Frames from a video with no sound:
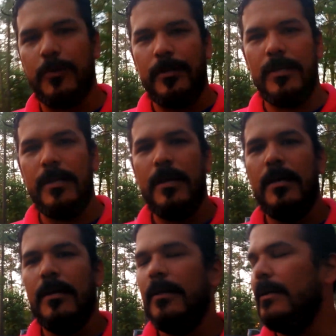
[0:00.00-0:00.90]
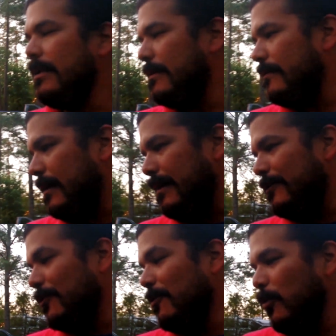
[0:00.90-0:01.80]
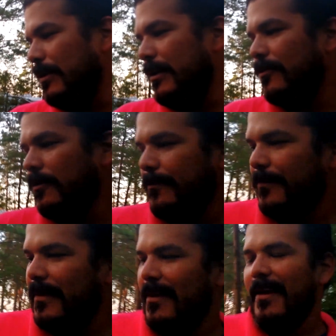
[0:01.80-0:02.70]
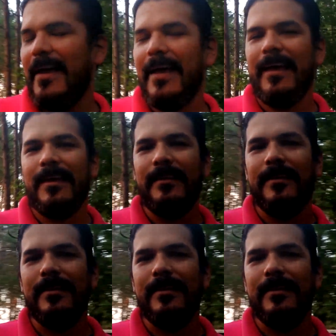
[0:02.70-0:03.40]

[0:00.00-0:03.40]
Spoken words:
Duty. It is a turbo diesel, and